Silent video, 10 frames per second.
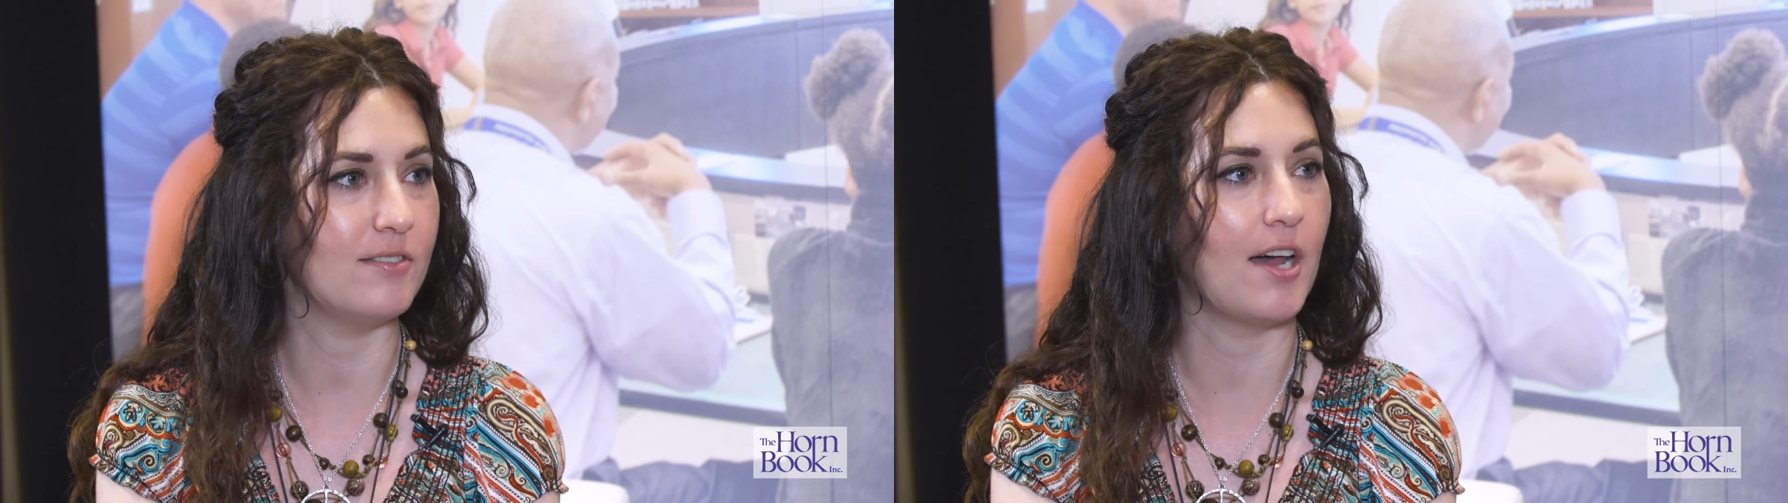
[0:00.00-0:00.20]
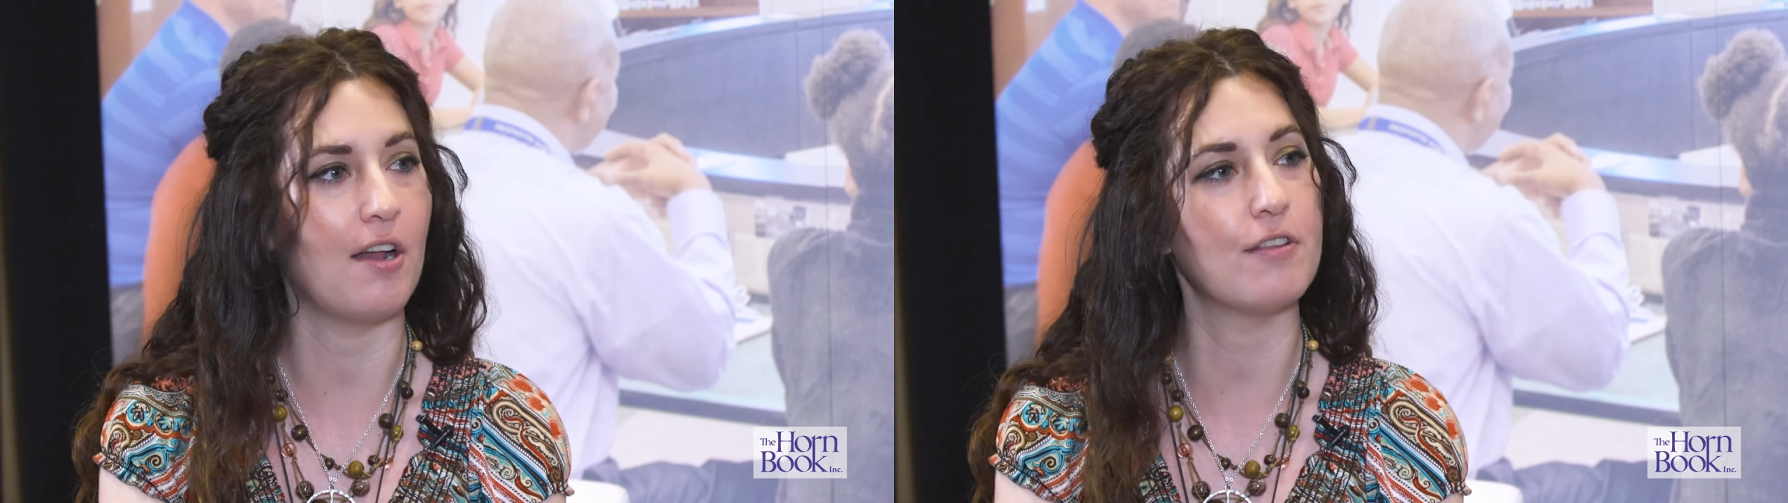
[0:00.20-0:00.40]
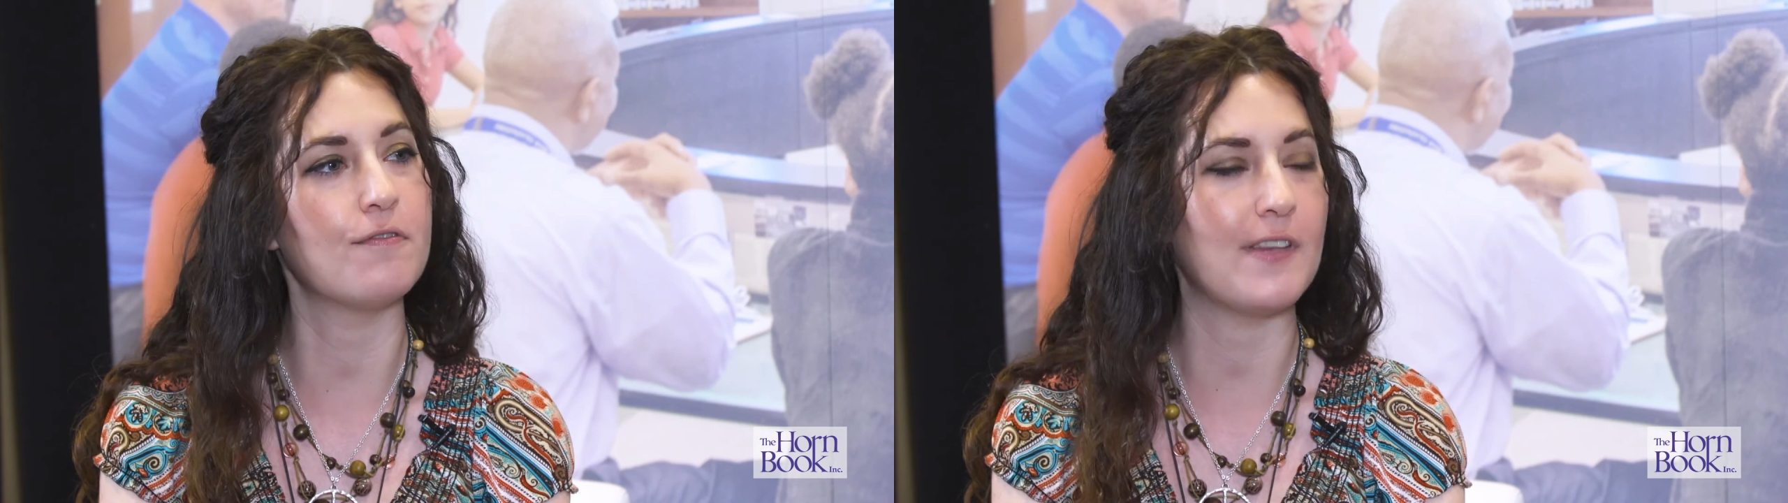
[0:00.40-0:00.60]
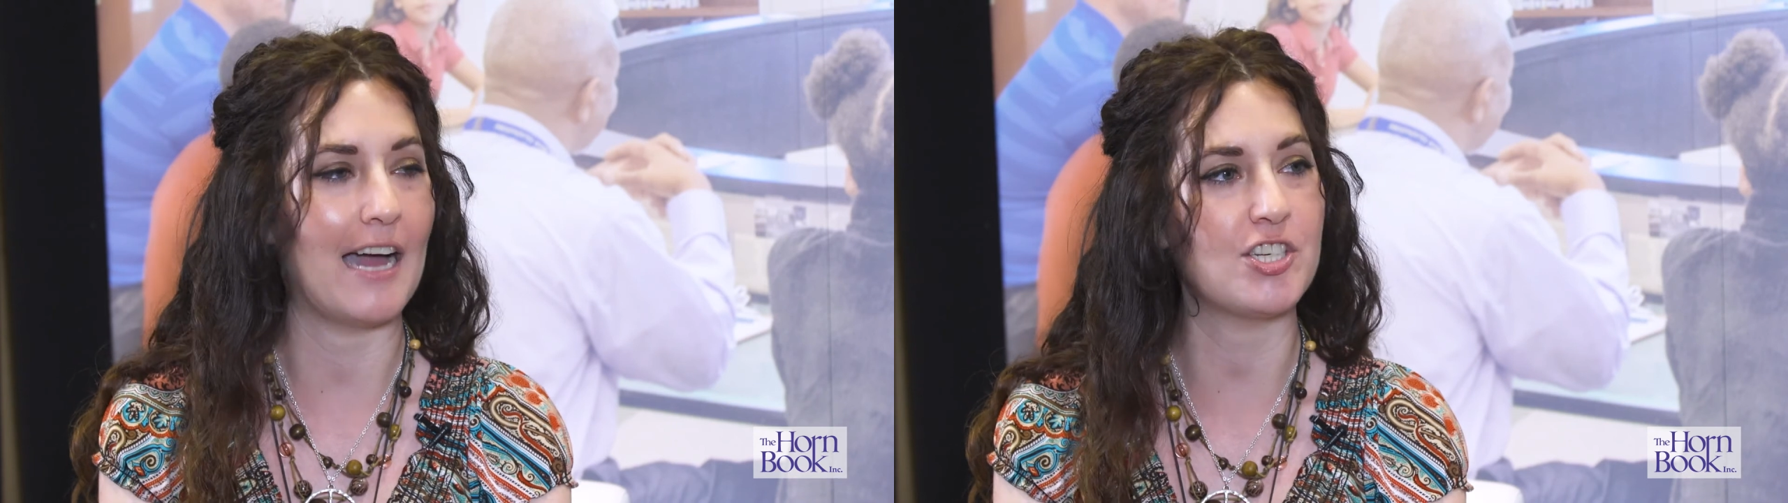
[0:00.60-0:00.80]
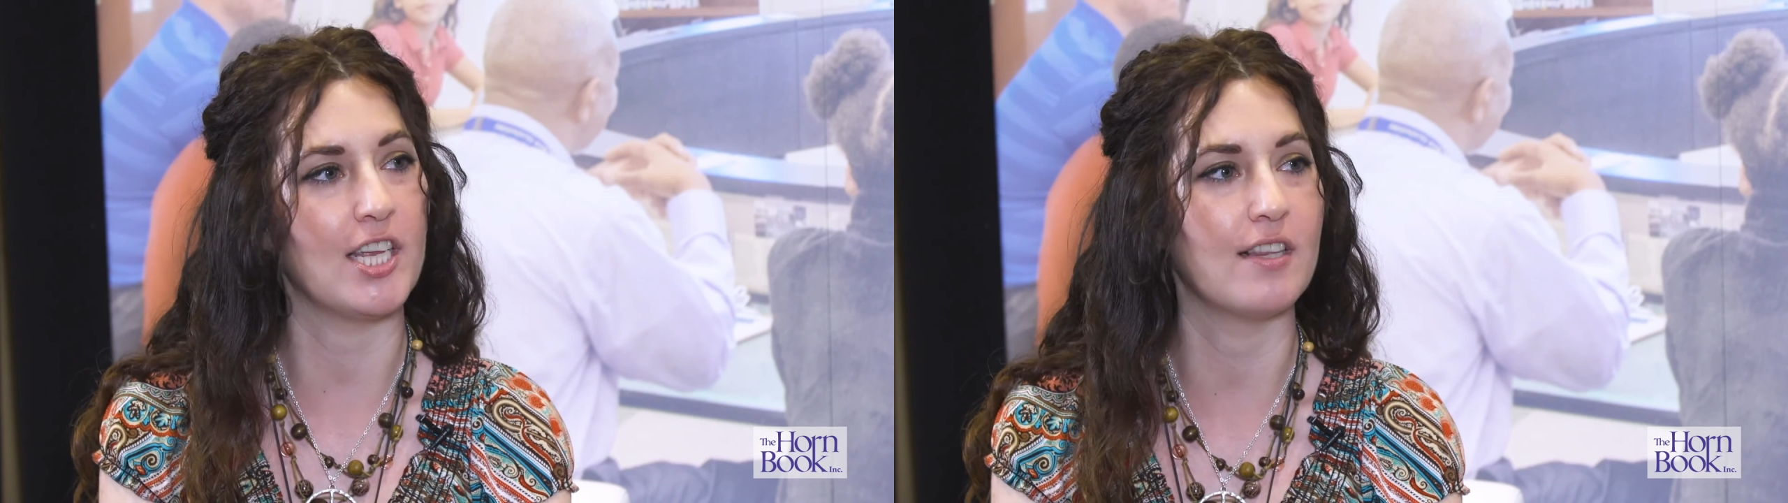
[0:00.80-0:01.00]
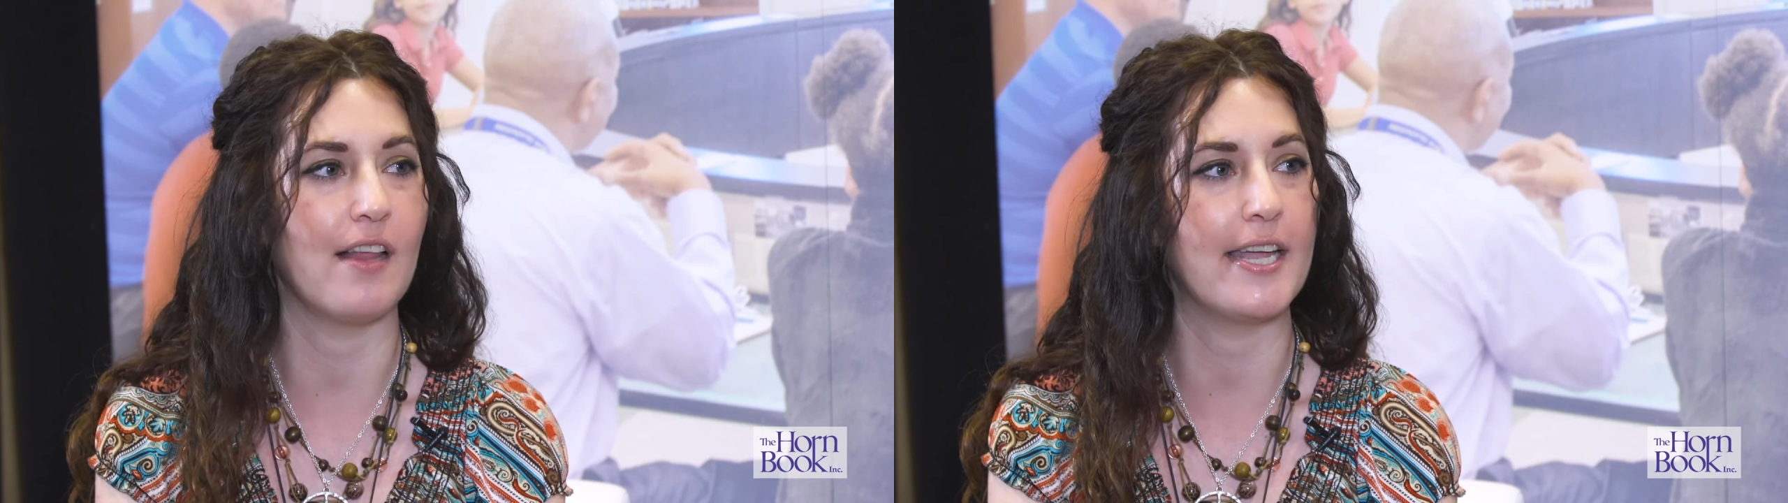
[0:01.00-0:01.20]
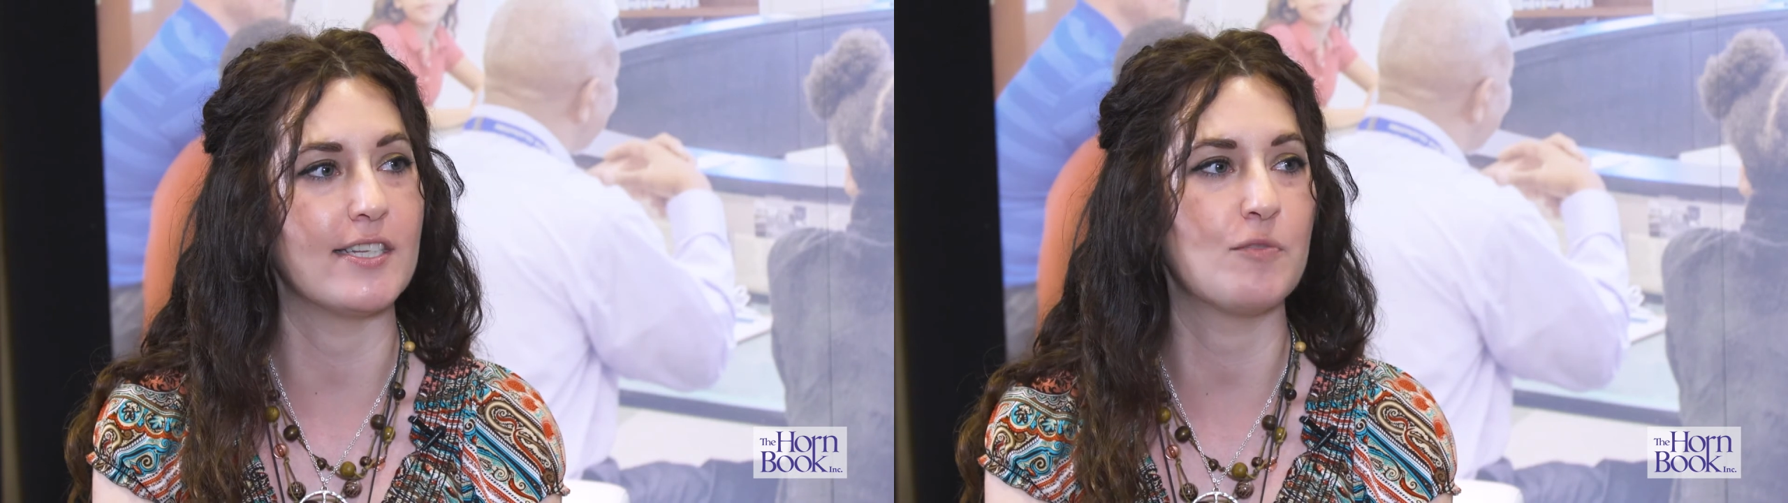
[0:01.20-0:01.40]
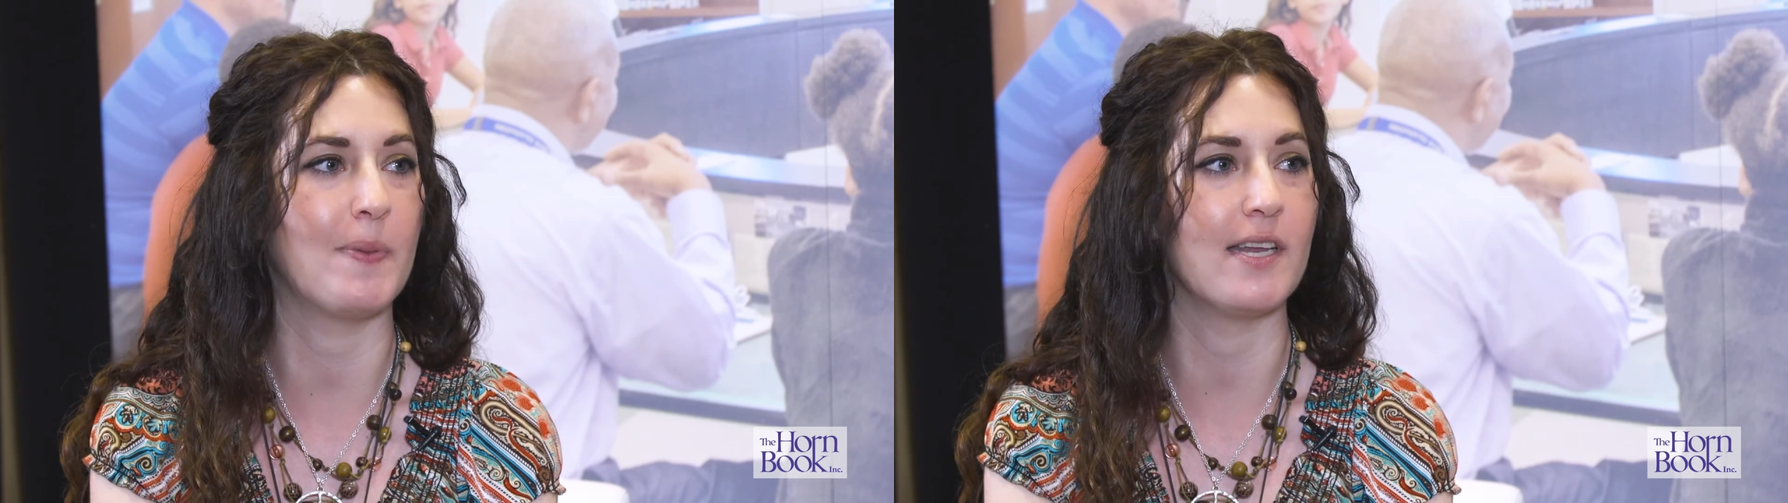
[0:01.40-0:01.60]
Not all the flashing
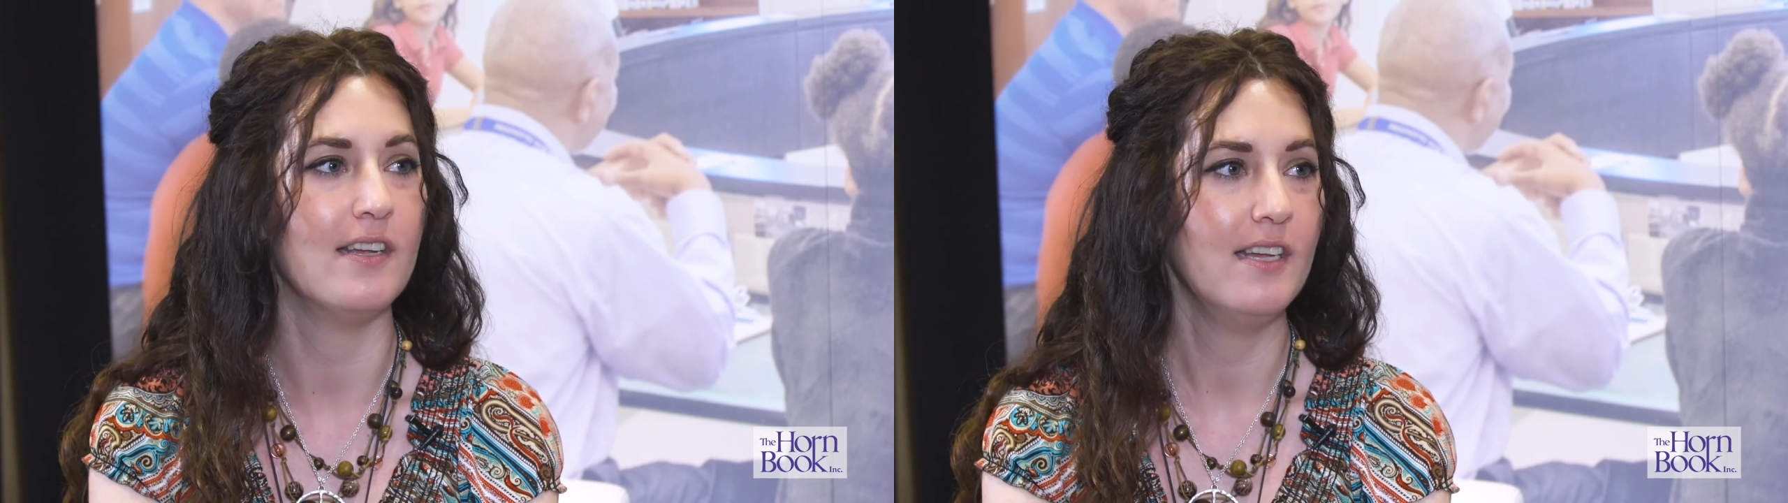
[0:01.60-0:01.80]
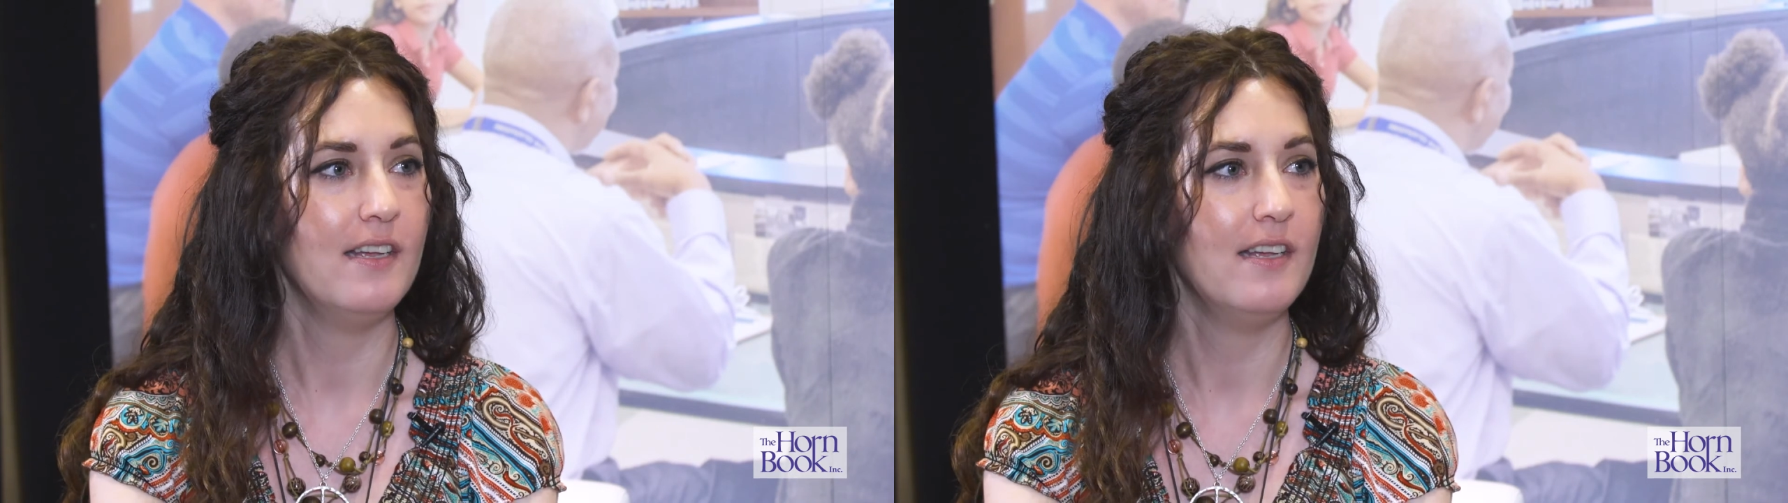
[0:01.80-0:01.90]
lights, but